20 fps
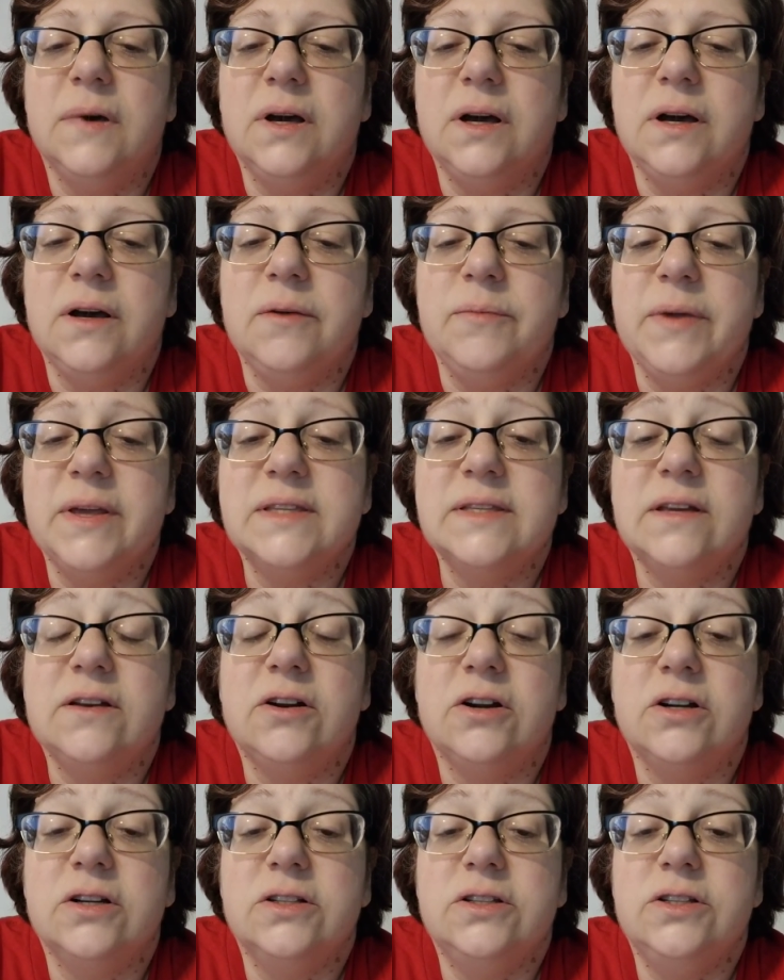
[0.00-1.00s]

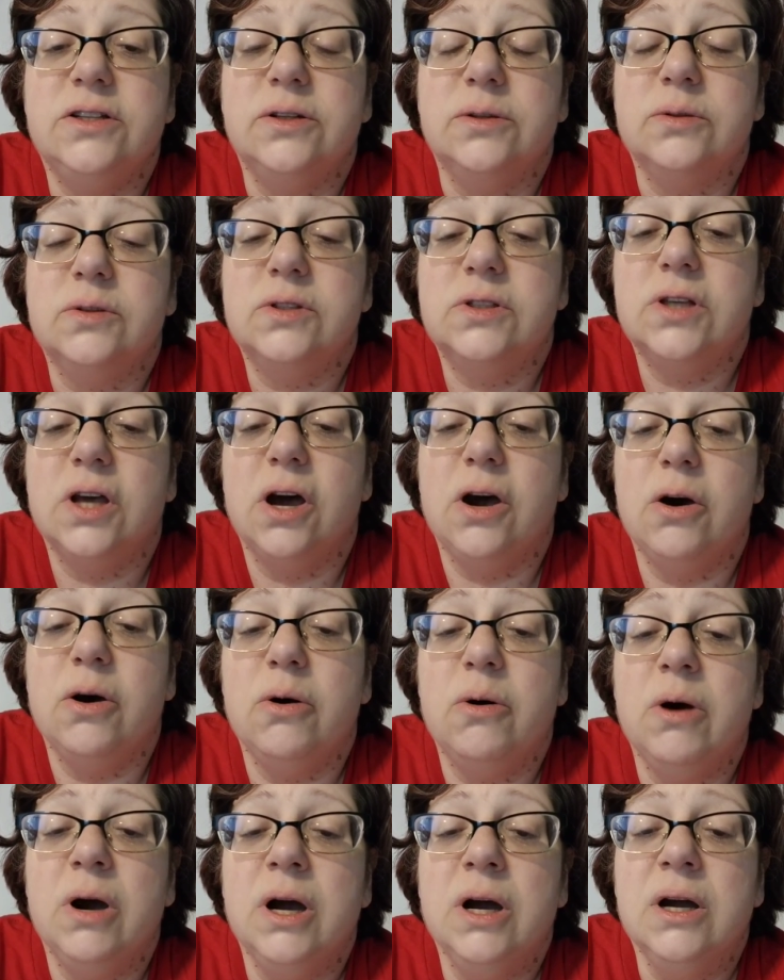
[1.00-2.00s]
hard to do.
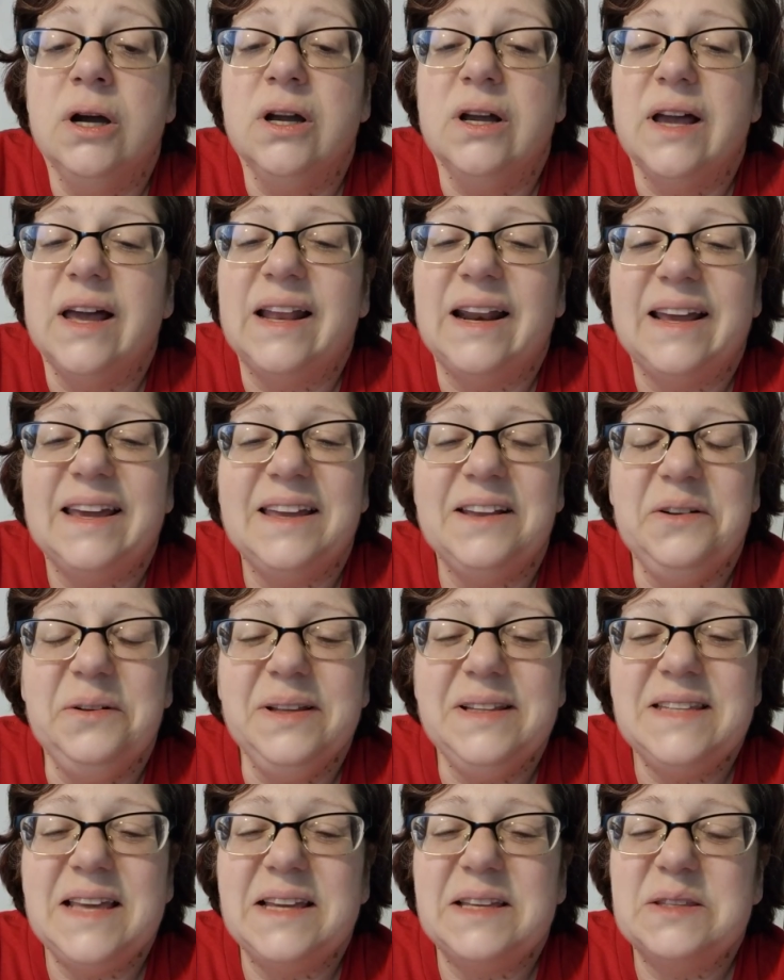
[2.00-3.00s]
So, and I can
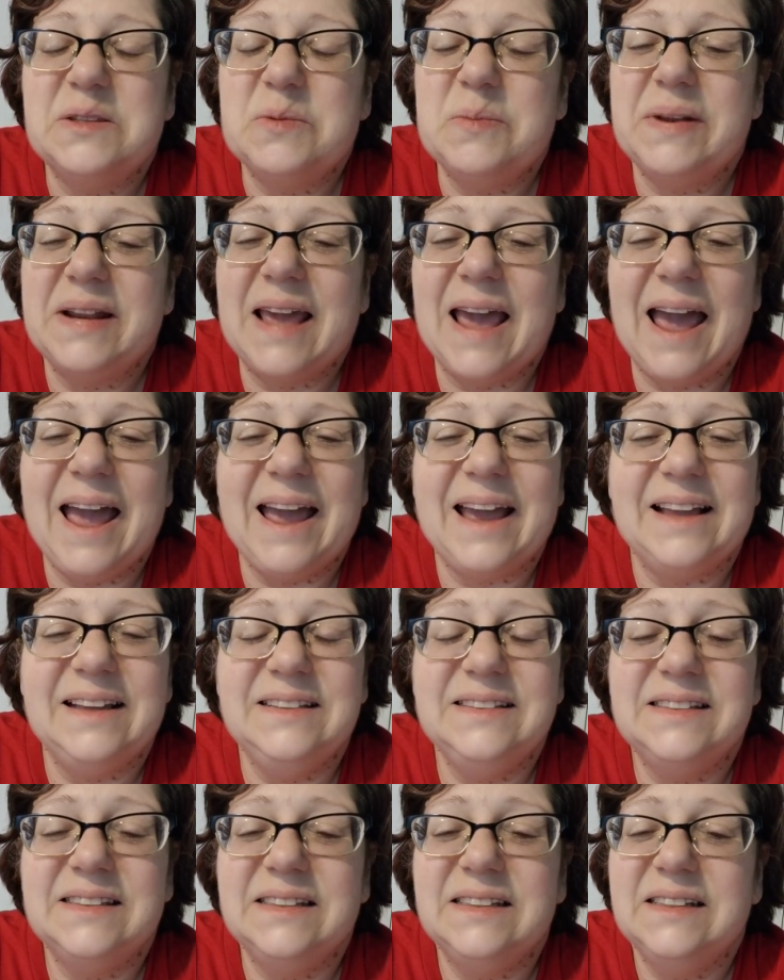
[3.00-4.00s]
only take so many
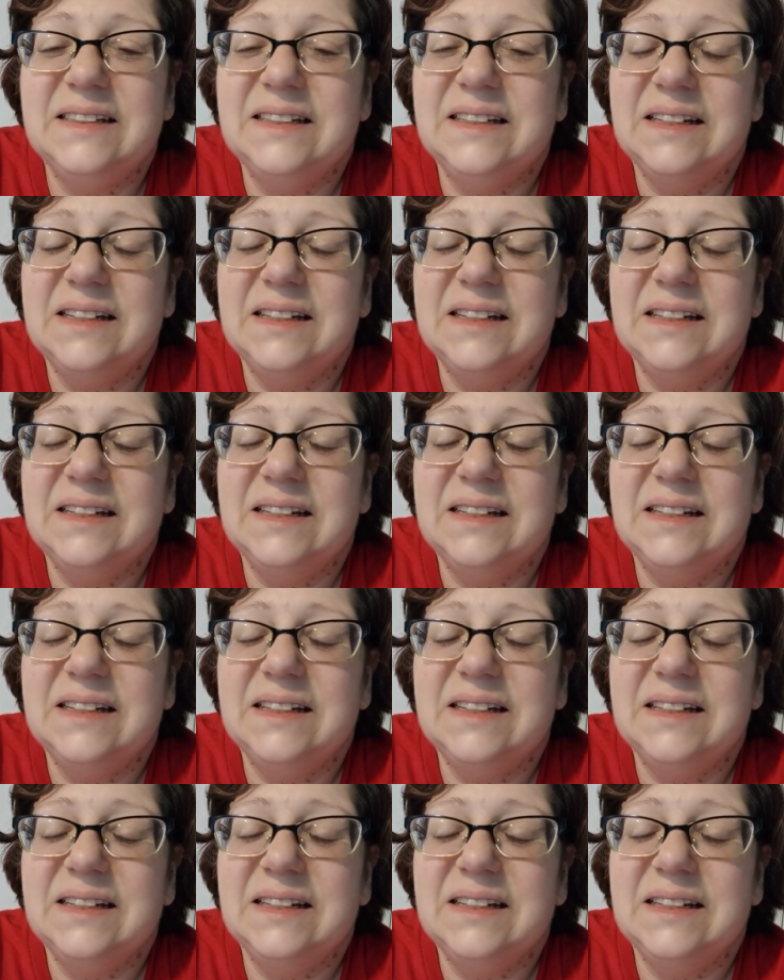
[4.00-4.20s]
eggs.